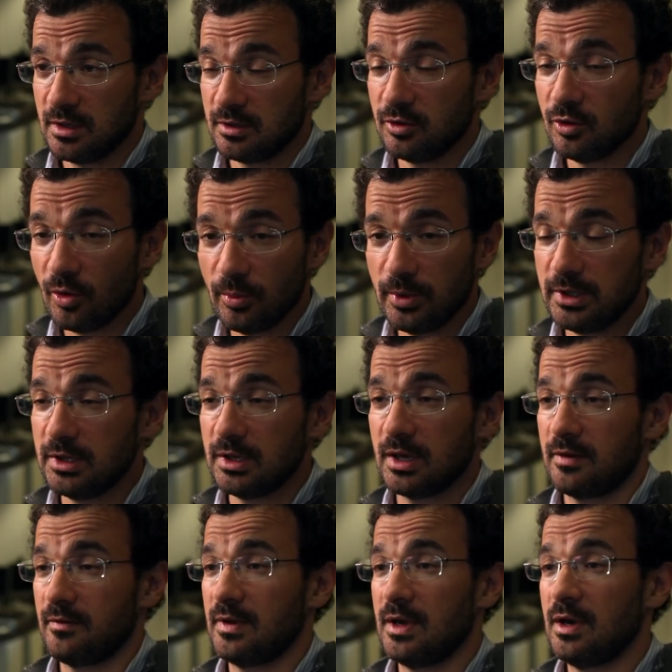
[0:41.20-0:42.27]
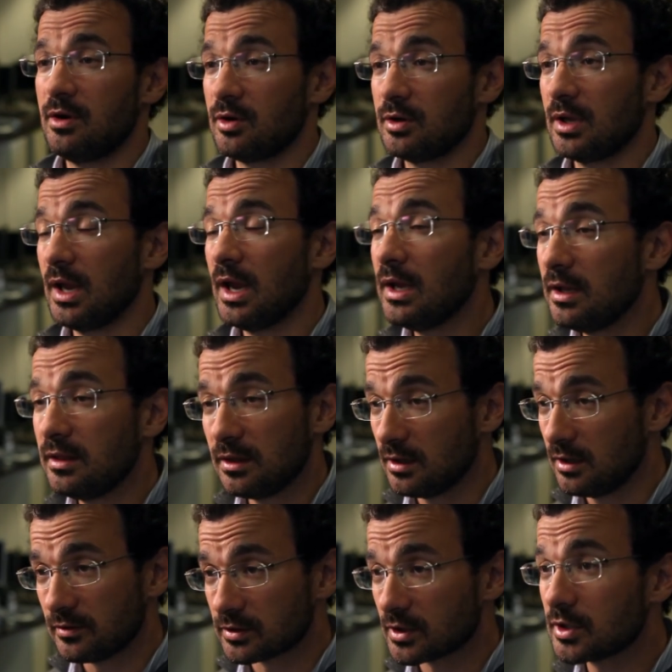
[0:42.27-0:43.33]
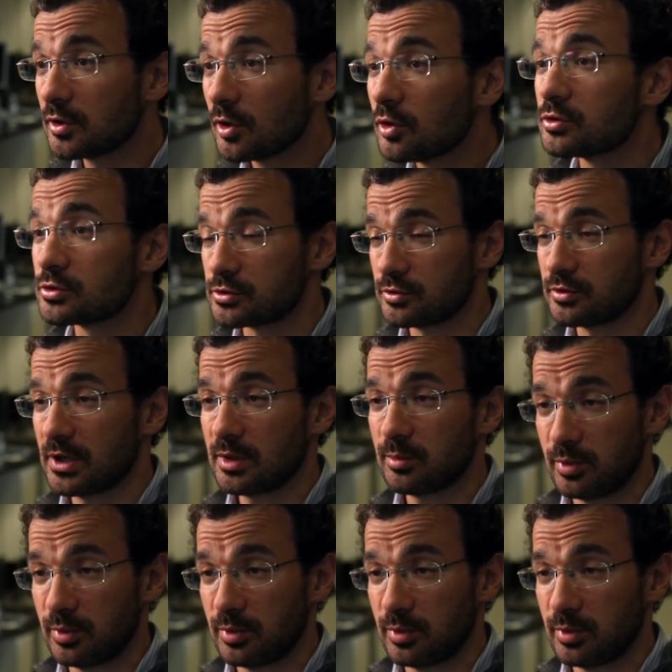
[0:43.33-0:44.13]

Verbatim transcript: Nobody ever heard anything even close to that